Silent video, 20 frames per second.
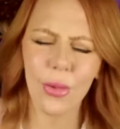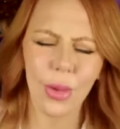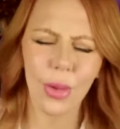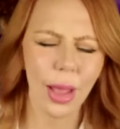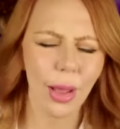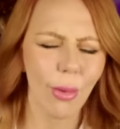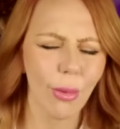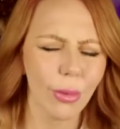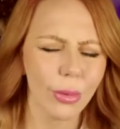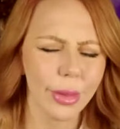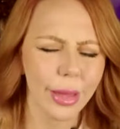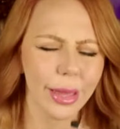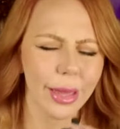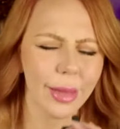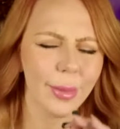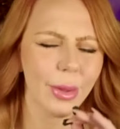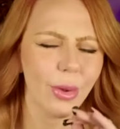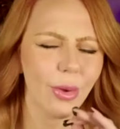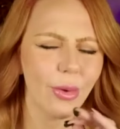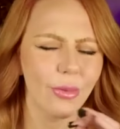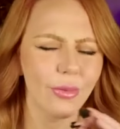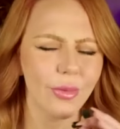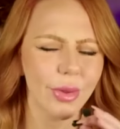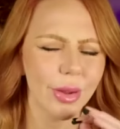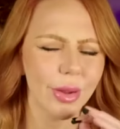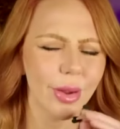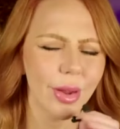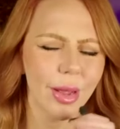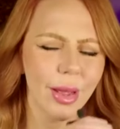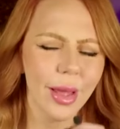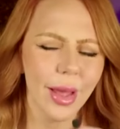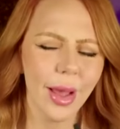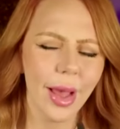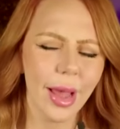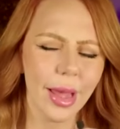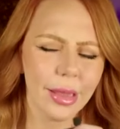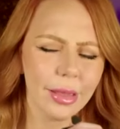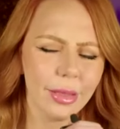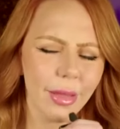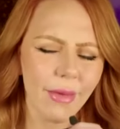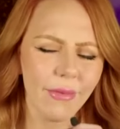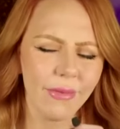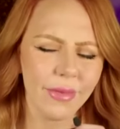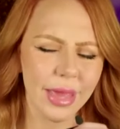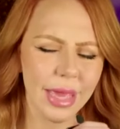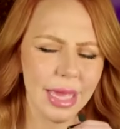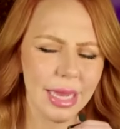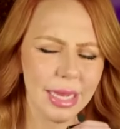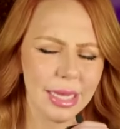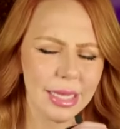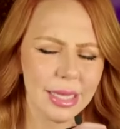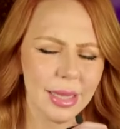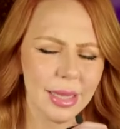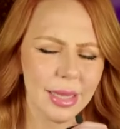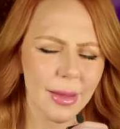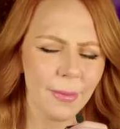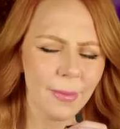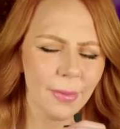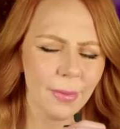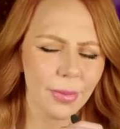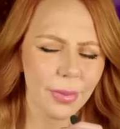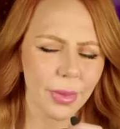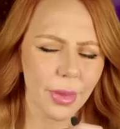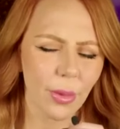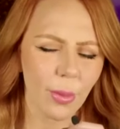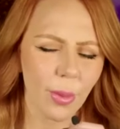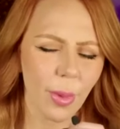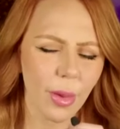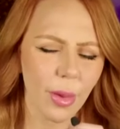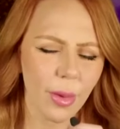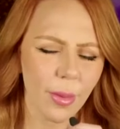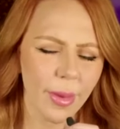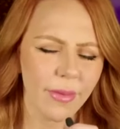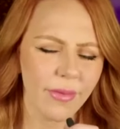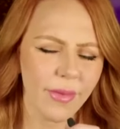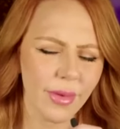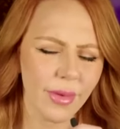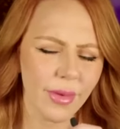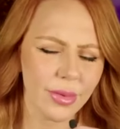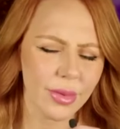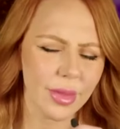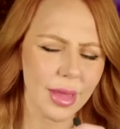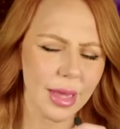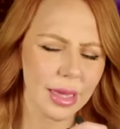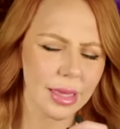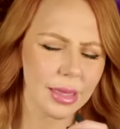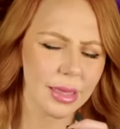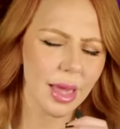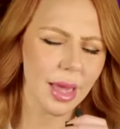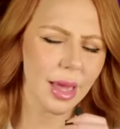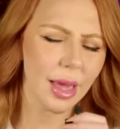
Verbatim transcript: Okay, hold on. Let me go over here. I love kitties. They're probably my favorite things.